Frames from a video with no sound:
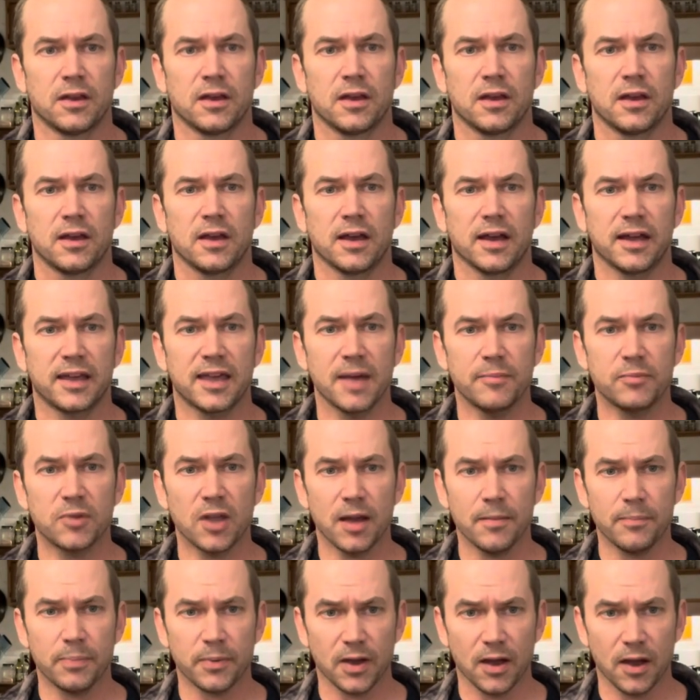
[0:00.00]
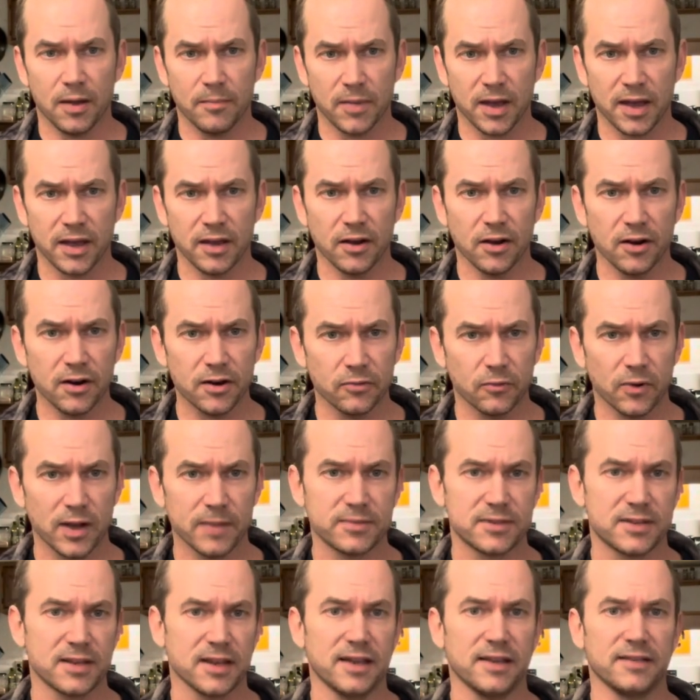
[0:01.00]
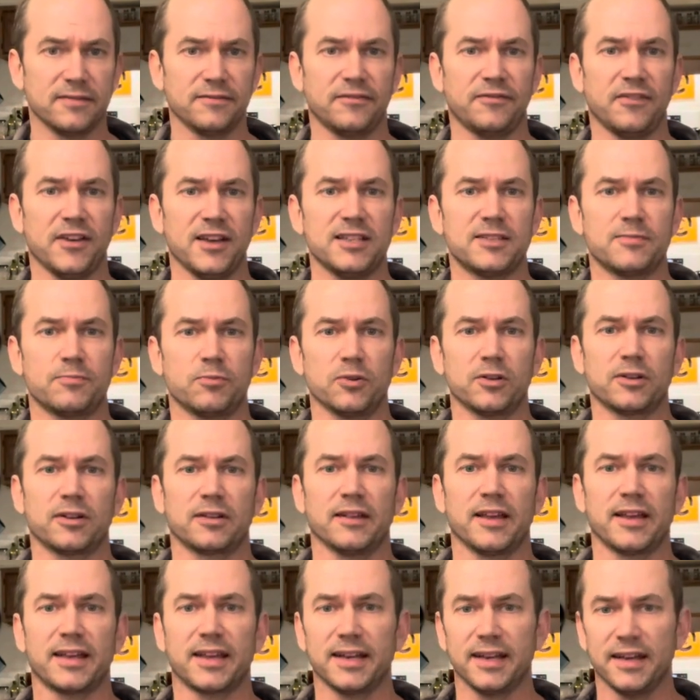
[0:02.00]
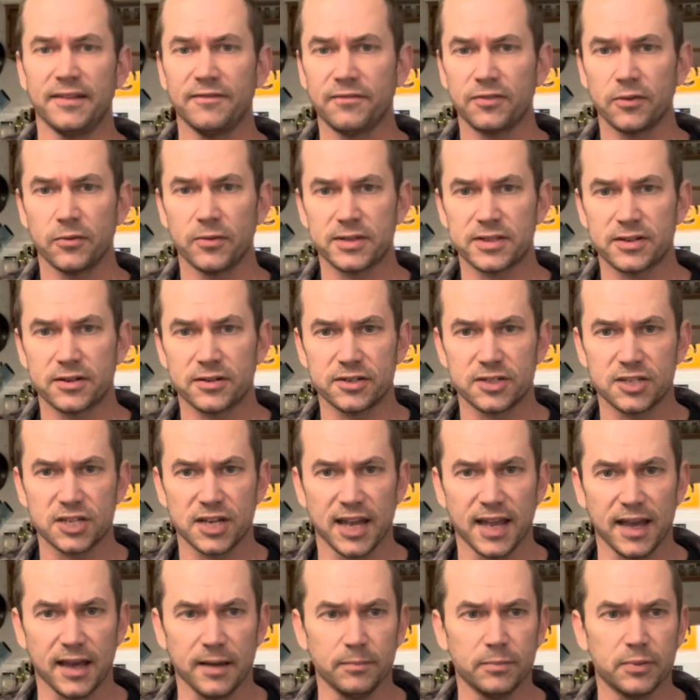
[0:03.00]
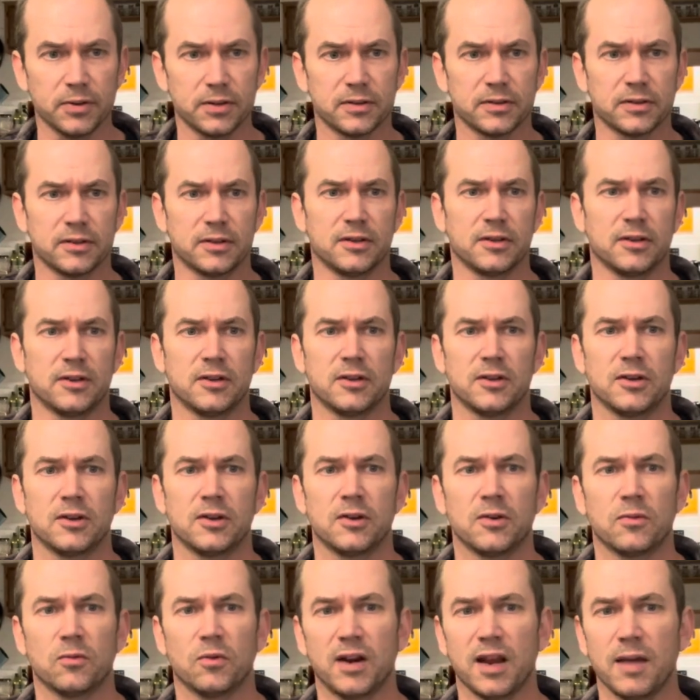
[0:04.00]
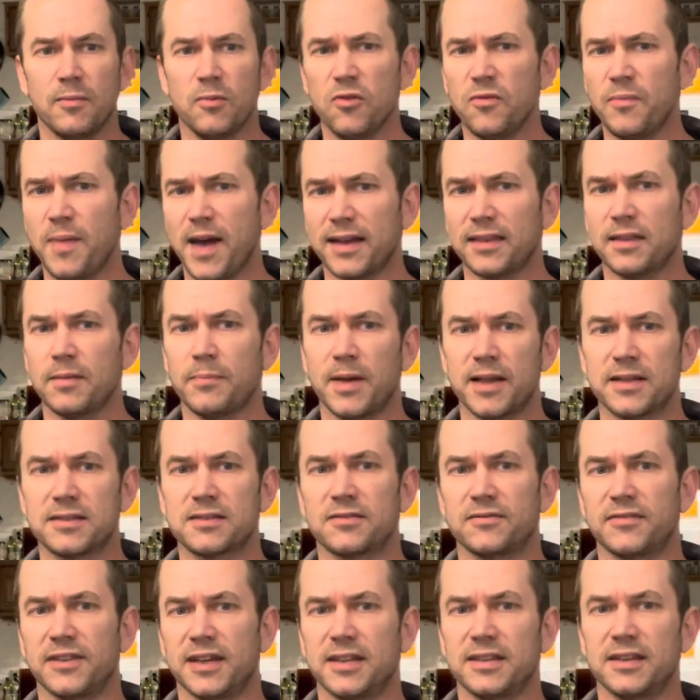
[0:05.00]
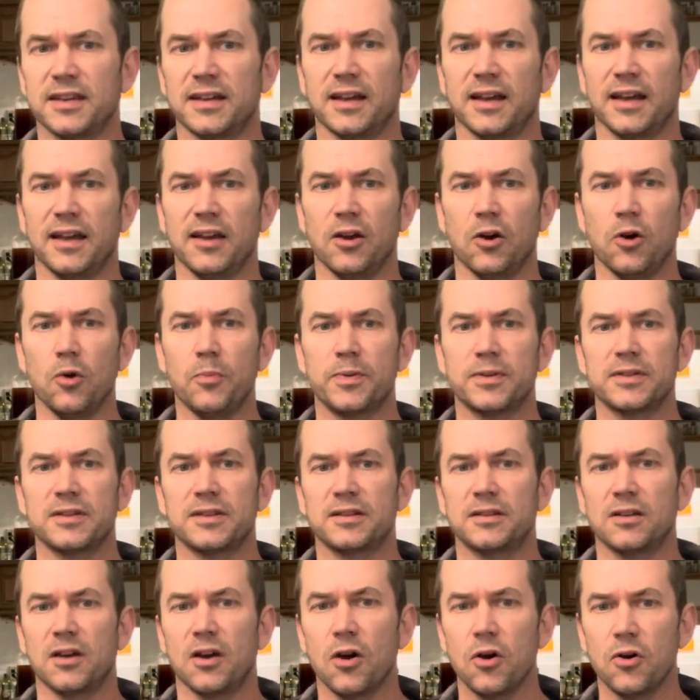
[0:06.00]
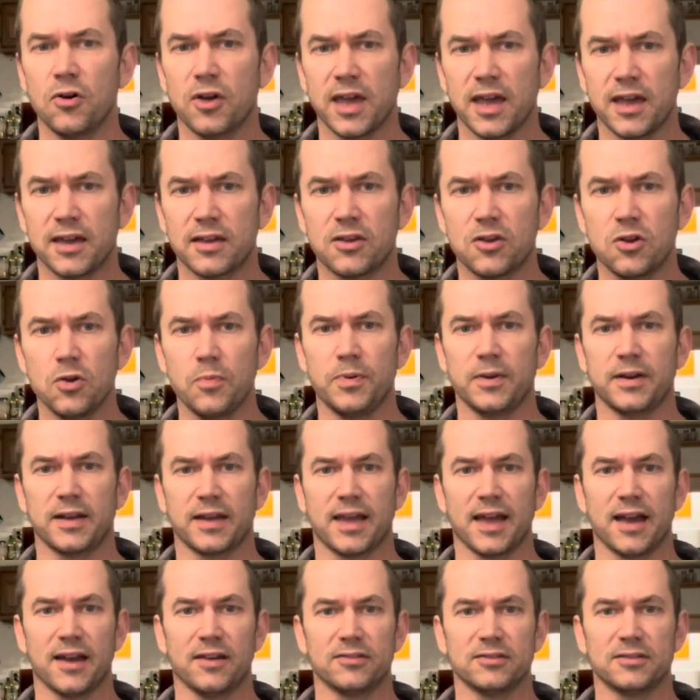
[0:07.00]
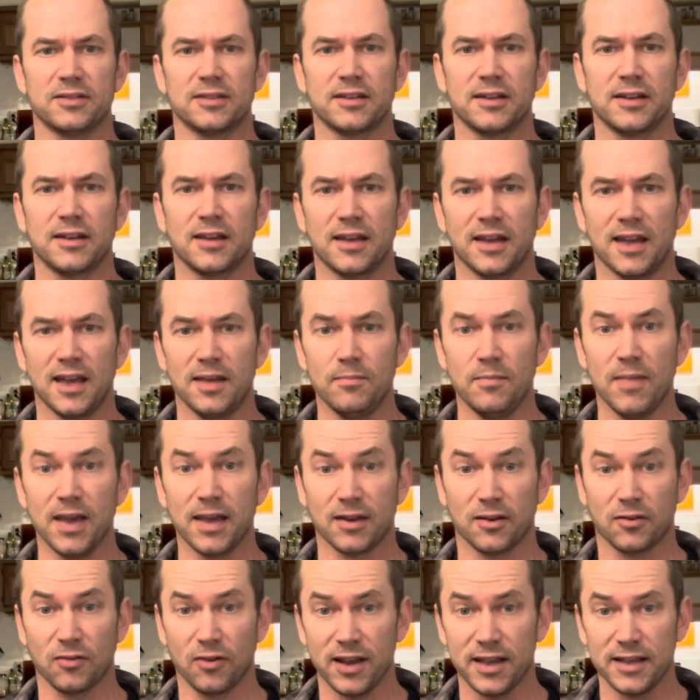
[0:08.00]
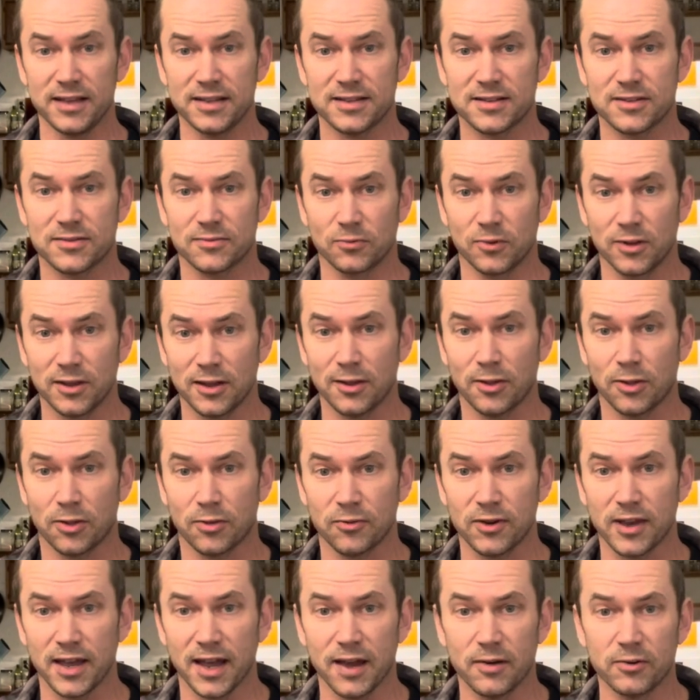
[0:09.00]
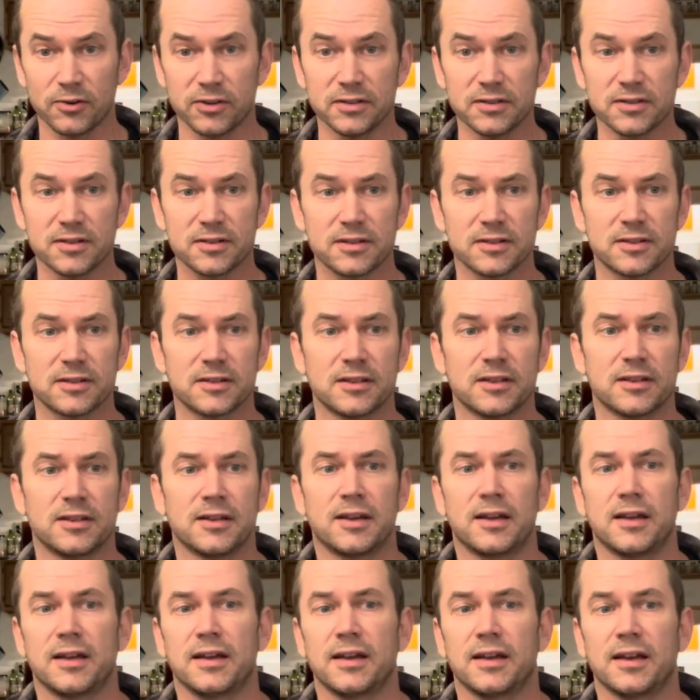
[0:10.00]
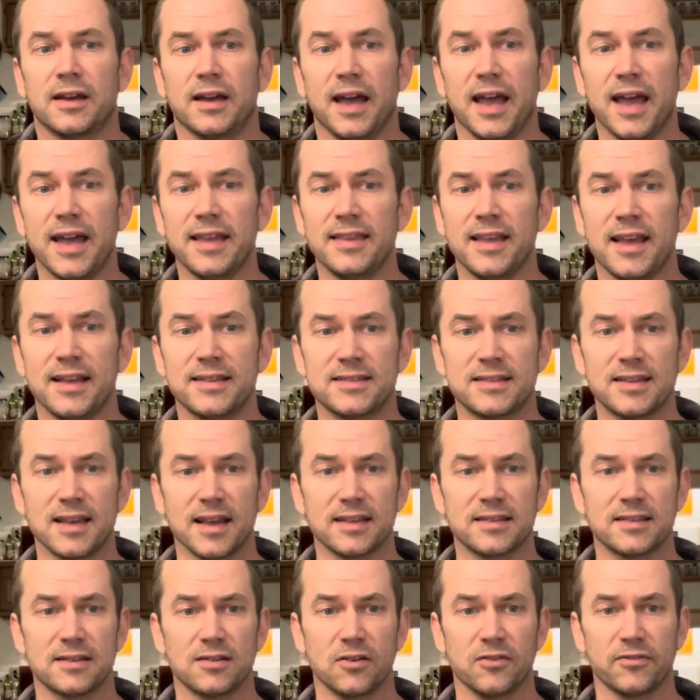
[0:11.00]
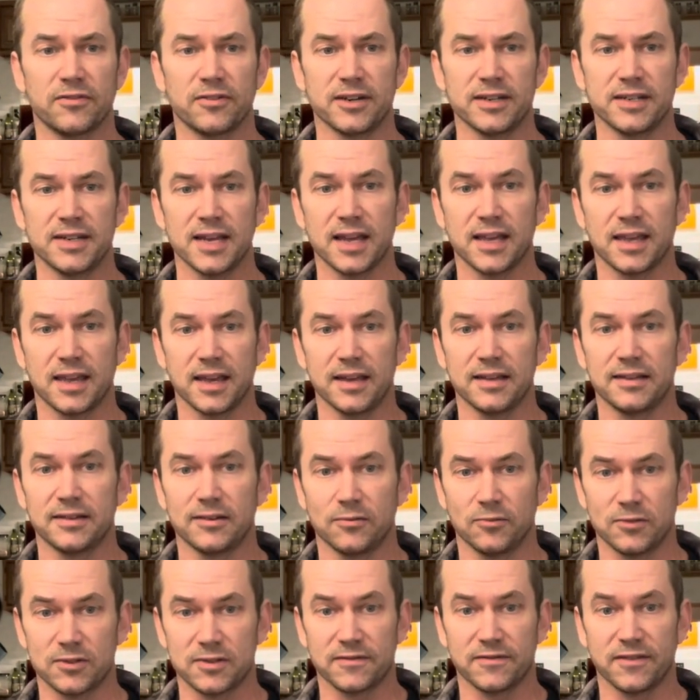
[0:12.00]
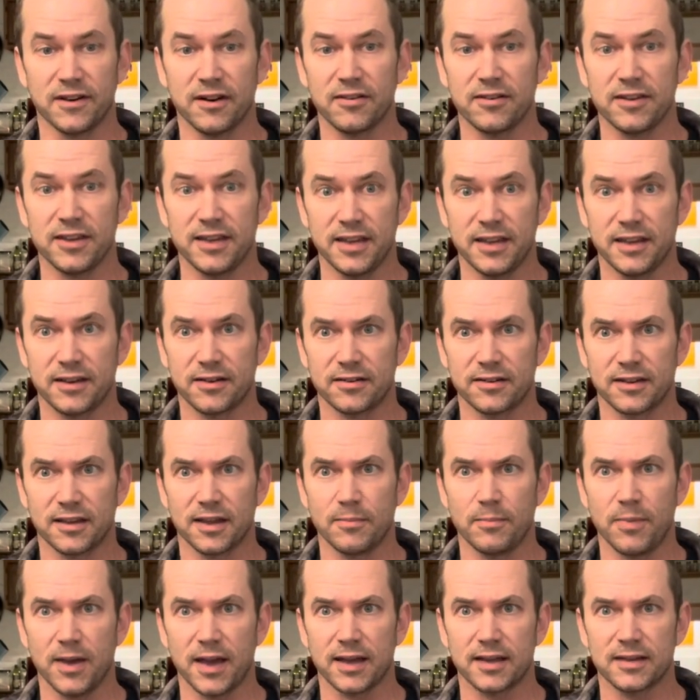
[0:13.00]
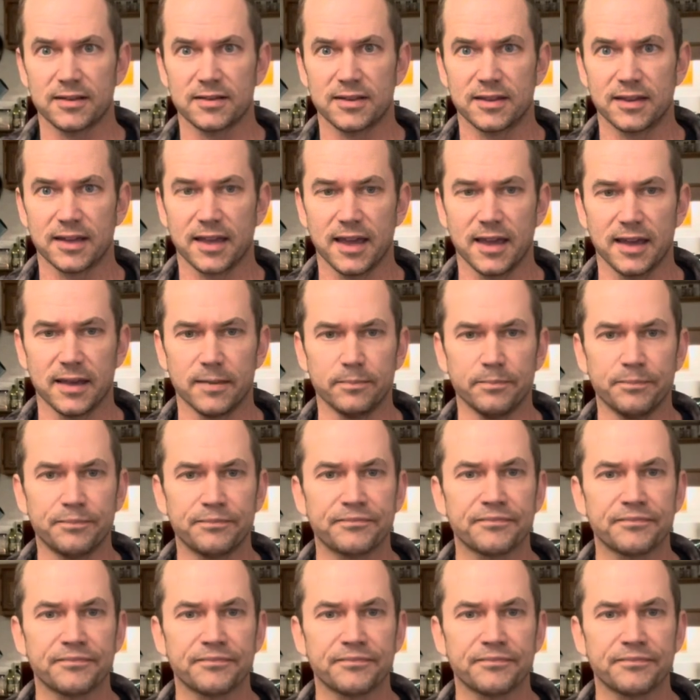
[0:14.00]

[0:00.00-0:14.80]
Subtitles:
I kept up on my art website and Facebook like an influencer champ. When I moved back to Pennsylvania, I opened an OkCupid account and met Grace within 3 hours. I hadn't had sex in over a decade and was very eager to get back into the game.